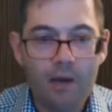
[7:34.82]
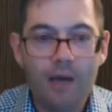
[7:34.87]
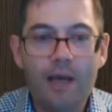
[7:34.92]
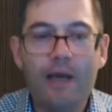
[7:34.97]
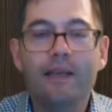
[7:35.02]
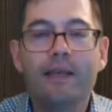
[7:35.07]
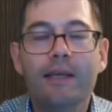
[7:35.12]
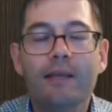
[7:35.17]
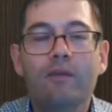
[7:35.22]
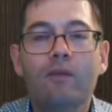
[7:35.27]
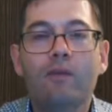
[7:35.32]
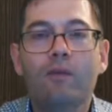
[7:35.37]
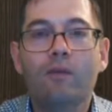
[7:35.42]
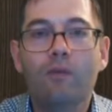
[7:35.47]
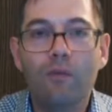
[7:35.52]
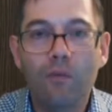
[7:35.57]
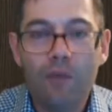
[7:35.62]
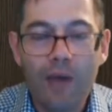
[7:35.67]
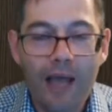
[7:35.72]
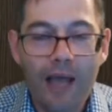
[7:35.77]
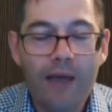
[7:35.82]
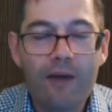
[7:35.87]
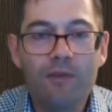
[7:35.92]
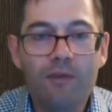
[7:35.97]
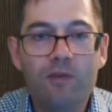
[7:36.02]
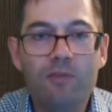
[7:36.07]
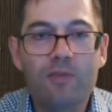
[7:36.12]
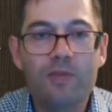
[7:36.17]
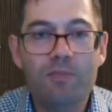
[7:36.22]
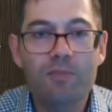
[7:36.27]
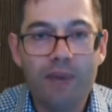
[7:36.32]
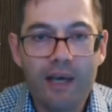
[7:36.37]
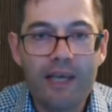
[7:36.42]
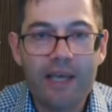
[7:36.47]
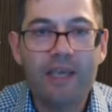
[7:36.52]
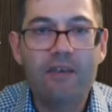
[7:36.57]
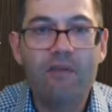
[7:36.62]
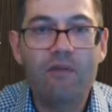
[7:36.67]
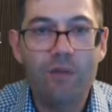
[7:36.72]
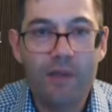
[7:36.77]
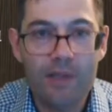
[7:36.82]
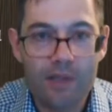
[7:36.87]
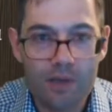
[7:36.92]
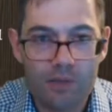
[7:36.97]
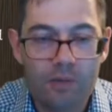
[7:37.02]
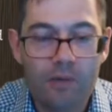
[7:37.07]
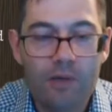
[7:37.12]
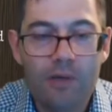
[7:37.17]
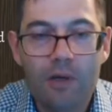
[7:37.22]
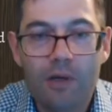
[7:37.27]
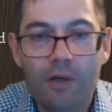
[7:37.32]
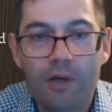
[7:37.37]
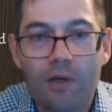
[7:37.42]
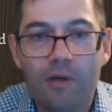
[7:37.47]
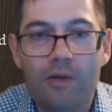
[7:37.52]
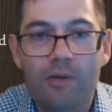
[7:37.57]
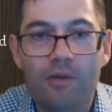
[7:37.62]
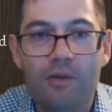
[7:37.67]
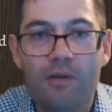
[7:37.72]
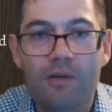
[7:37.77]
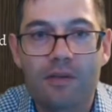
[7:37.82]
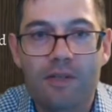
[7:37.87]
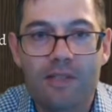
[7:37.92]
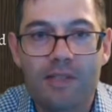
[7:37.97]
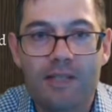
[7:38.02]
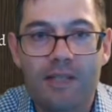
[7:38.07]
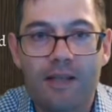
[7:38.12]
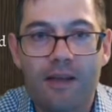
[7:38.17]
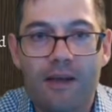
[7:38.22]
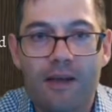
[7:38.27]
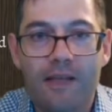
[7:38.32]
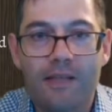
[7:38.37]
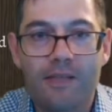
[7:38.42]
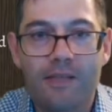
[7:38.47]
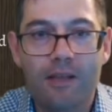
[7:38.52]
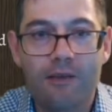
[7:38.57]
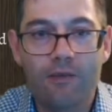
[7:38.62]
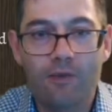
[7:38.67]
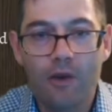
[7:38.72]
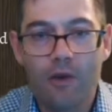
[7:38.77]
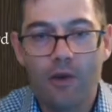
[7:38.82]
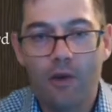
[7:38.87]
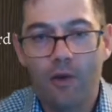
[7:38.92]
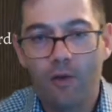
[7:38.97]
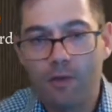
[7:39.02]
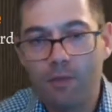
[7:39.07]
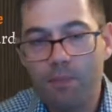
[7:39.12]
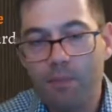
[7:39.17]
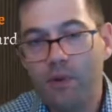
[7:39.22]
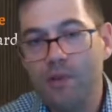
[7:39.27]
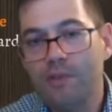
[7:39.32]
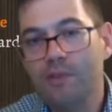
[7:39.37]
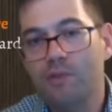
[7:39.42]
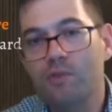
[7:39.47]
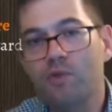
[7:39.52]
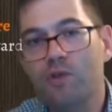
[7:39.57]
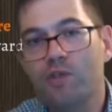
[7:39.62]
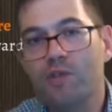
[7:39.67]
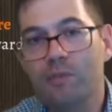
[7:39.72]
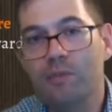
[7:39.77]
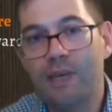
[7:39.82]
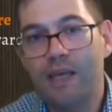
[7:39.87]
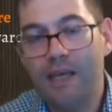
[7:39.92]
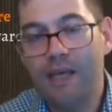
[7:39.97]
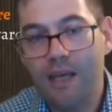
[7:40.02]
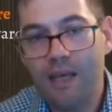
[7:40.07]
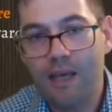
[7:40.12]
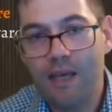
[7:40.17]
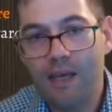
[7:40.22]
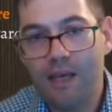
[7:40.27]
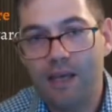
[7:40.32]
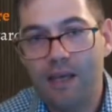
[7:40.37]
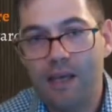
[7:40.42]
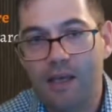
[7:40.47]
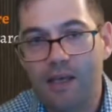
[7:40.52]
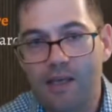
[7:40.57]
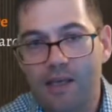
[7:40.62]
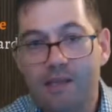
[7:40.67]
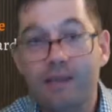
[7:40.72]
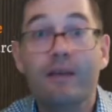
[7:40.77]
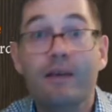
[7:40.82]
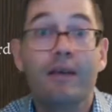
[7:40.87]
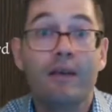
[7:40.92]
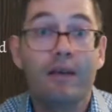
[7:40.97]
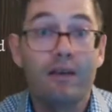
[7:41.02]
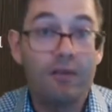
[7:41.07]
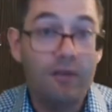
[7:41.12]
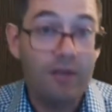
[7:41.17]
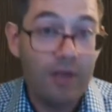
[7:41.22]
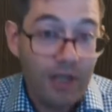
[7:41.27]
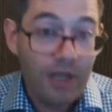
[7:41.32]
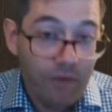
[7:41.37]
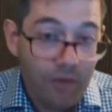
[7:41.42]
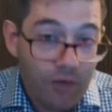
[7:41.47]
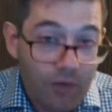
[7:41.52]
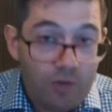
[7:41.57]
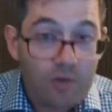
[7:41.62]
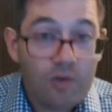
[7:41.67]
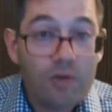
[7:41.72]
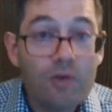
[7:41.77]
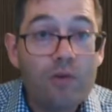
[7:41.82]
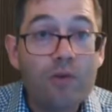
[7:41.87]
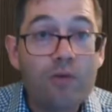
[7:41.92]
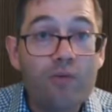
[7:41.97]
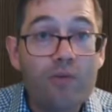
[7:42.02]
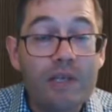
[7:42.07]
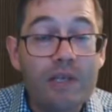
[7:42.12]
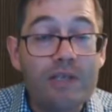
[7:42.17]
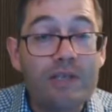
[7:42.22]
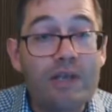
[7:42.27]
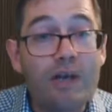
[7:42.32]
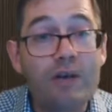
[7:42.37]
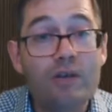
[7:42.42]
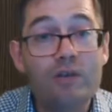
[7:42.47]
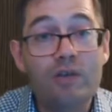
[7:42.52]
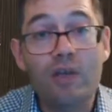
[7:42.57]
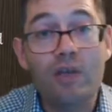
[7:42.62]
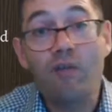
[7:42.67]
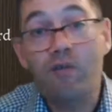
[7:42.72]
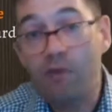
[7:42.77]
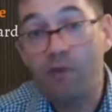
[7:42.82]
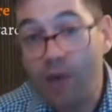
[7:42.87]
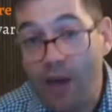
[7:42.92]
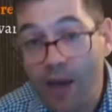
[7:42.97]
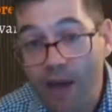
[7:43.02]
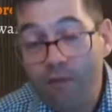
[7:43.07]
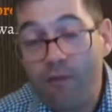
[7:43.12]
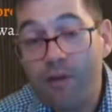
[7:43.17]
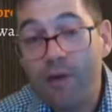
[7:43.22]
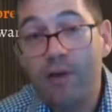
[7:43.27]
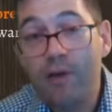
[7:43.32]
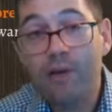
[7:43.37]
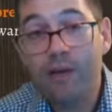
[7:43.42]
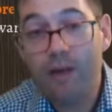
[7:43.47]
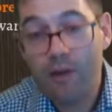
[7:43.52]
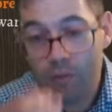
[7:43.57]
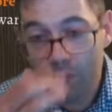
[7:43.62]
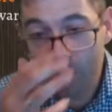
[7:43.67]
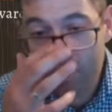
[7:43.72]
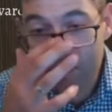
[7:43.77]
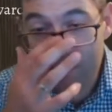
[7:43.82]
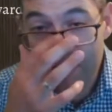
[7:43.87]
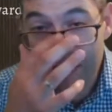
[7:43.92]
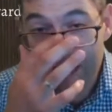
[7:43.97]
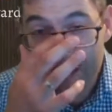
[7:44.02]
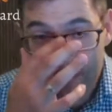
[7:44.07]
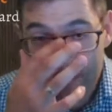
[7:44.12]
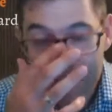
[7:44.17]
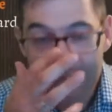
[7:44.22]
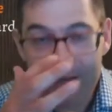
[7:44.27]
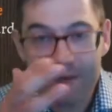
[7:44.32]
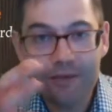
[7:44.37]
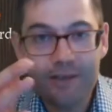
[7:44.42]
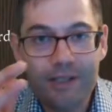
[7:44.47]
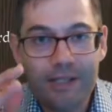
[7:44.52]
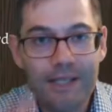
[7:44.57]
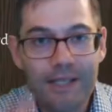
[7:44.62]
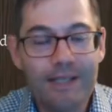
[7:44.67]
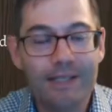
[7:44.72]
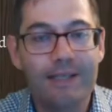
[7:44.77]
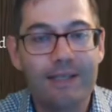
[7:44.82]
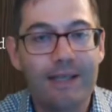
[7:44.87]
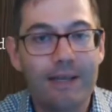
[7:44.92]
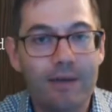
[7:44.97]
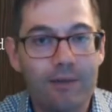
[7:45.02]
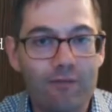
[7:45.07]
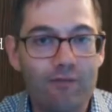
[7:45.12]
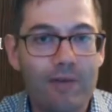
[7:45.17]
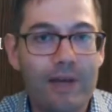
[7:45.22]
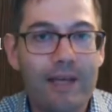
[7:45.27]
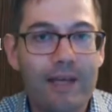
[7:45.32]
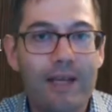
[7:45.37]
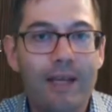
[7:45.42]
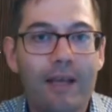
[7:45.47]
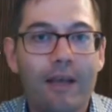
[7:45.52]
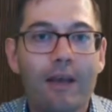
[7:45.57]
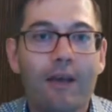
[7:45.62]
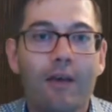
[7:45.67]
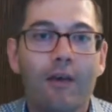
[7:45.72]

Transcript: and then how you must behave when you're on the slide. So the point I'm trying to make here is, if you do your research, if you have a look at what's out there on the internet already,